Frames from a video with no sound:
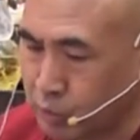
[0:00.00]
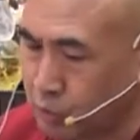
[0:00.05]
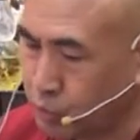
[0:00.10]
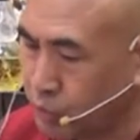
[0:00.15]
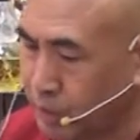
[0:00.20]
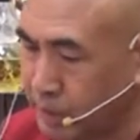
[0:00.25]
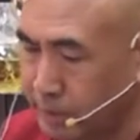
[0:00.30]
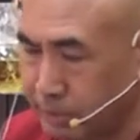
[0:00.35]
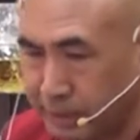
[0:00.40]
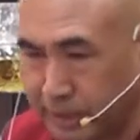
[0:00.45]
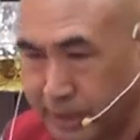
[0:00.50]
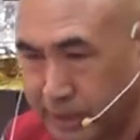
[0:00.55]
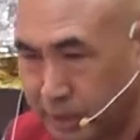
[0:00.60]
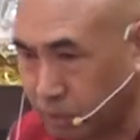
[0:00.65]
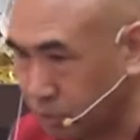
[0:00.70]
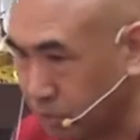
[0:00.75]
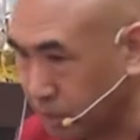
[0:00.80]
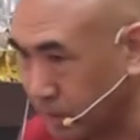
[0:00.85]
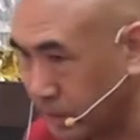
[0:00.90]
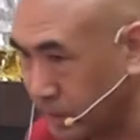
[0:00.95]
Do you have
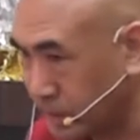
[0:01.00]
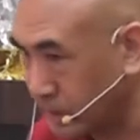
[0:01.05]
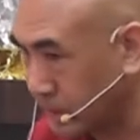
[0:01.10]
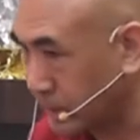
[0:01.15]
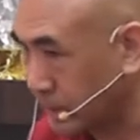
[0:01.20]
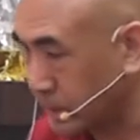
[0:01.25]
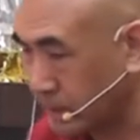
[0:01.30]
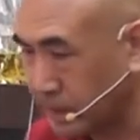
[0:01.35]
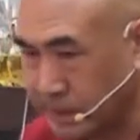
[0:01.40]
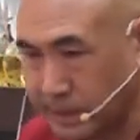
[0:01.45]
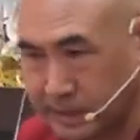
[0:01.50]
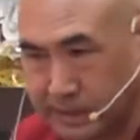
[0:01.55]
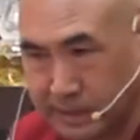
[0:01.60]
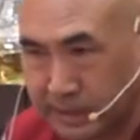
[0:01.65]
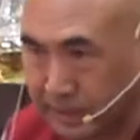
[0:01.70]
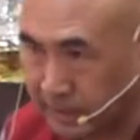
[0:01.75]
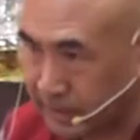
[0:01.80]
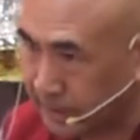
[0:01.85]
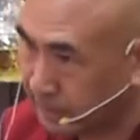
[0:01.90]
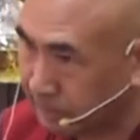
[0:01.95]
ignorance?
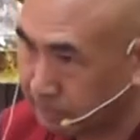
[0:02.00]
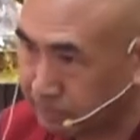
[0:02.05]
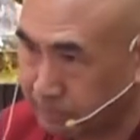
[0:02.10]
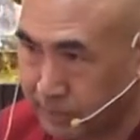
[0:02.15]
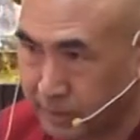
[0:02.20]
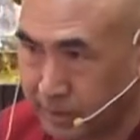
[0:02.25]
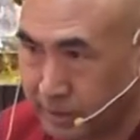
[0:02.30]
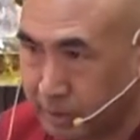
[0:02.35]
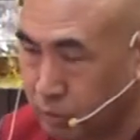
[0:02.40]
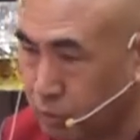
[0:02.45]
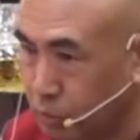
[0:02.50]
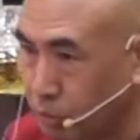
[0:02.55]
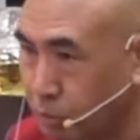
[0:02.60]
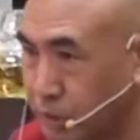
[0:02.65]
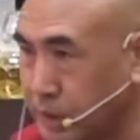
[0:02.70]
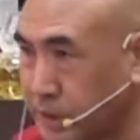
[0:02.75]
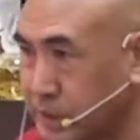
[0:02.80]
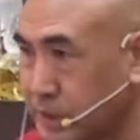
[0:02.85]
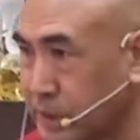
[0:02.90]
Yes, I have. Nobody